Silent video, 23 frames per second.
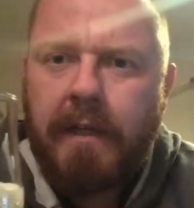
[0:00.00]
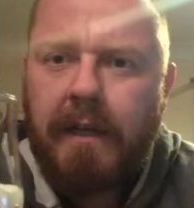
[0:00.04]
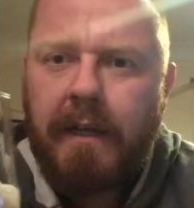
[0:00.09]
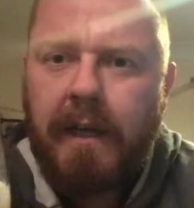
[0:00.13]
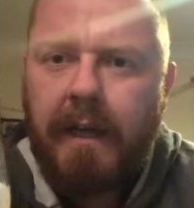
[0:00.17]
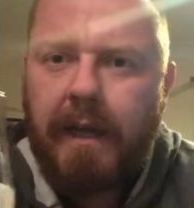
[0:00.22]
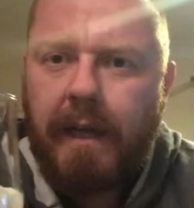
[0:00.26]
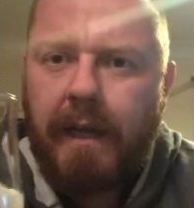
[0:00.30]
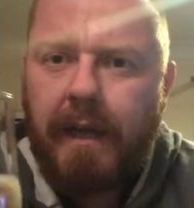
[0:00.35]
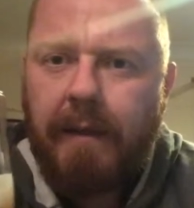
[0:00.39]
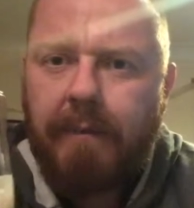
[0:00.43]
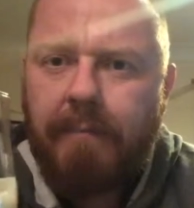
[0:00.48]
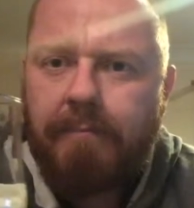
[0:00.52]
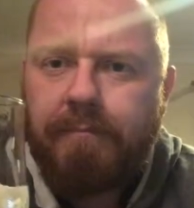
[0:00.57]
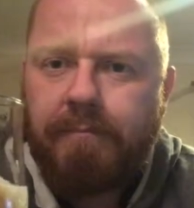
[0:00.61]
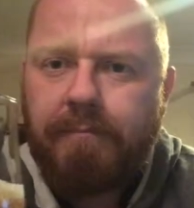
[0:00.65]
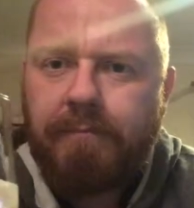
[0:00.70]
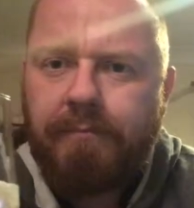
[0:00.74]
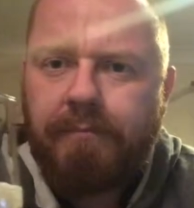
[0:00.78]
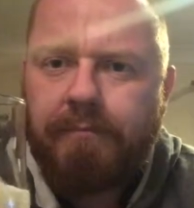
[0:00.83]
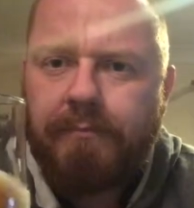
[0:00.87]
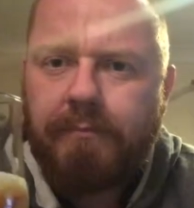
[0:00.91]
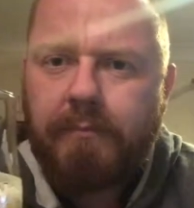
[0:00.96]
Um,
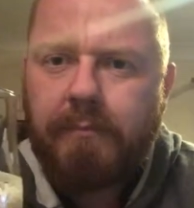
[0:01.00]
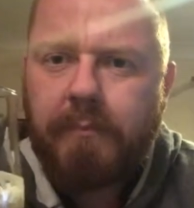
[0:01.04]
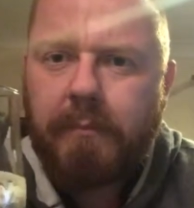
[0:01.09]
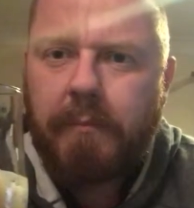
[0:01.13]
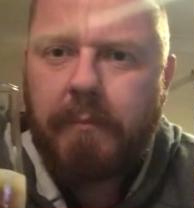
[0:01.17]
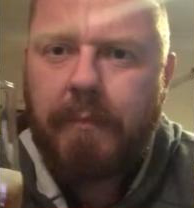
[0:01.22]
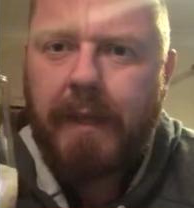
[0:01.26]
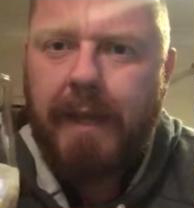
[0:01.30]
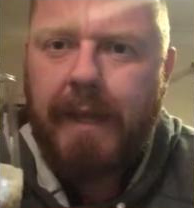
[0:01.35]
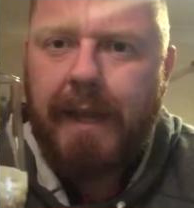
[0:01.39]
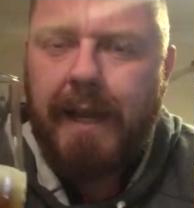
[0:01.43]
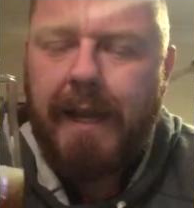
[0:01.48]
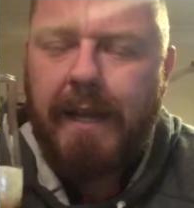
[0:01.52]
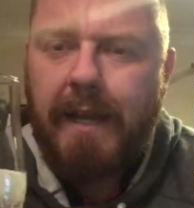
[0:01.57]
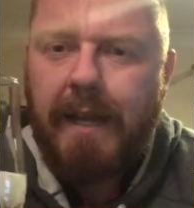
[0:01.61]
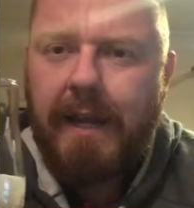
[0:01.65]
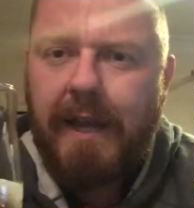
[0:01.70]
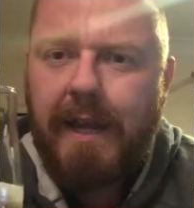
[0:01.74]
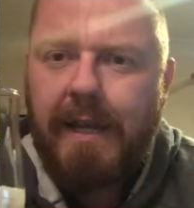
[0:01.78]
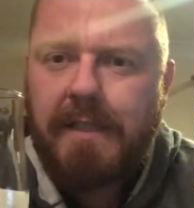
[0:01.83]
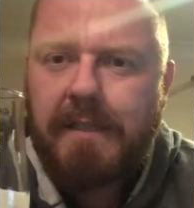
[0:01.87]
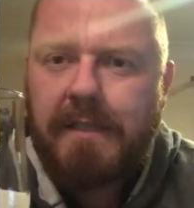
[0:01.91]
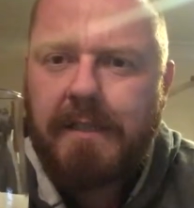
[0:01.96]
in
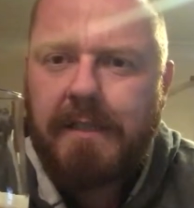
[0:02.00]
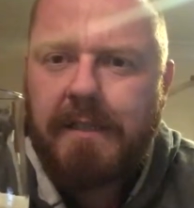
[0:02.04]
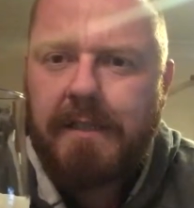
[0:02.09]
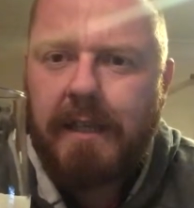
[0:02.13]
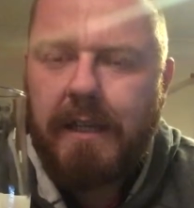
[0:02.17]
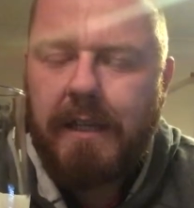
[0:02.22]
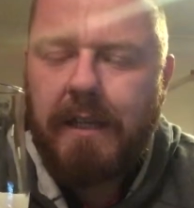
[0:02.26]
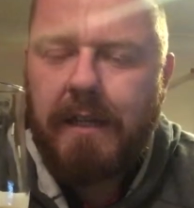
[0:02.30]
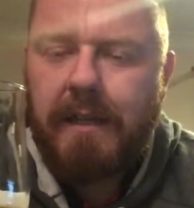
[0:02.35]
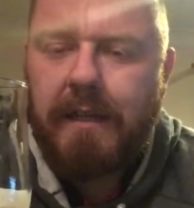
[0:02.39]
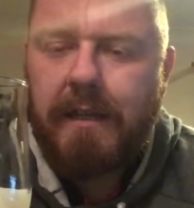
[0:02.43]
that it's...